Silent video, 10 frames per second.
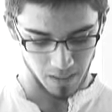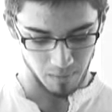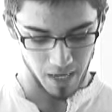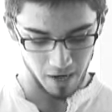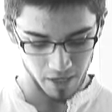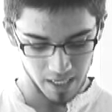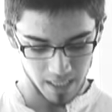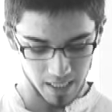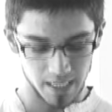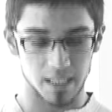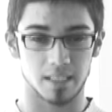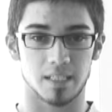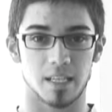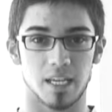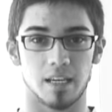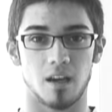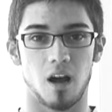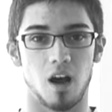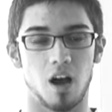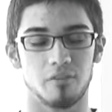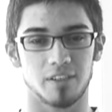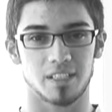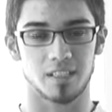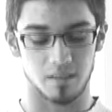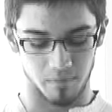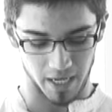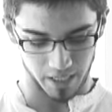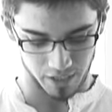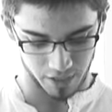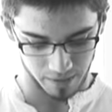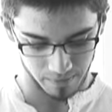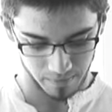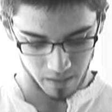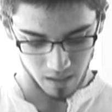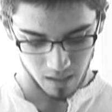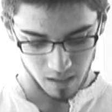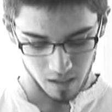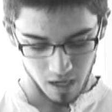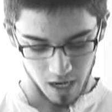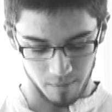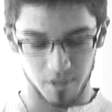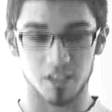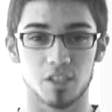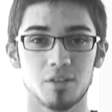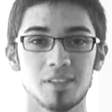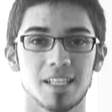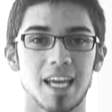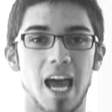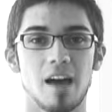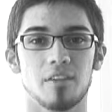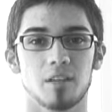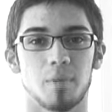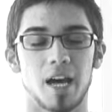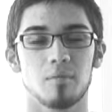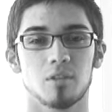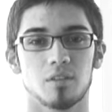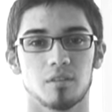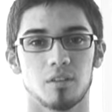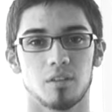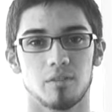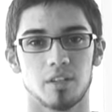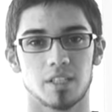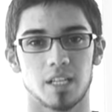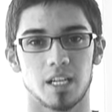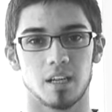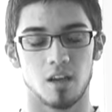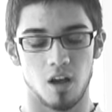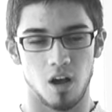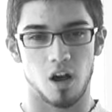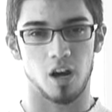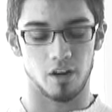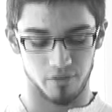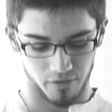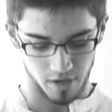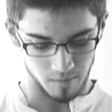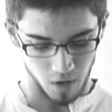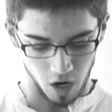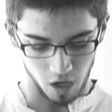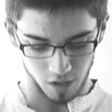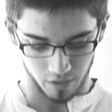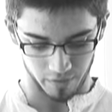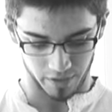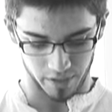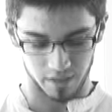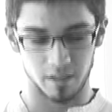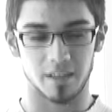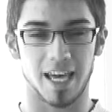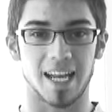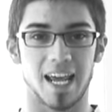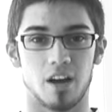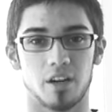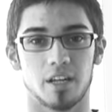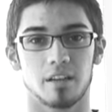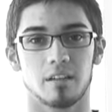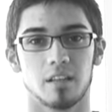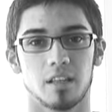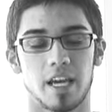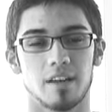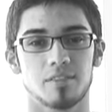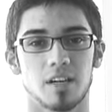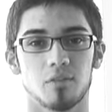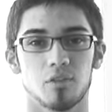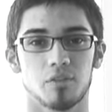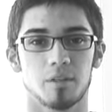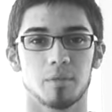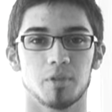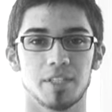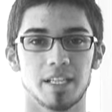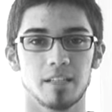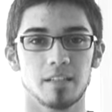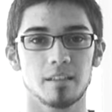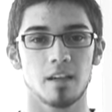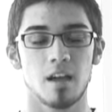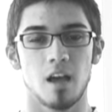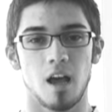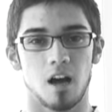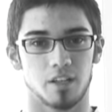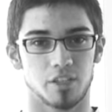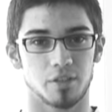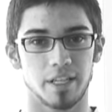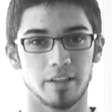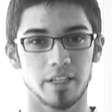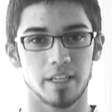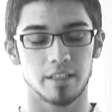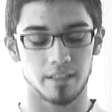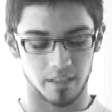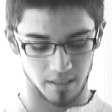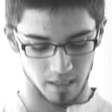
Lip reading: Mary is the office manager. The students that they have at the Bible University are from all over that area. They have several from New Zealand, Australia,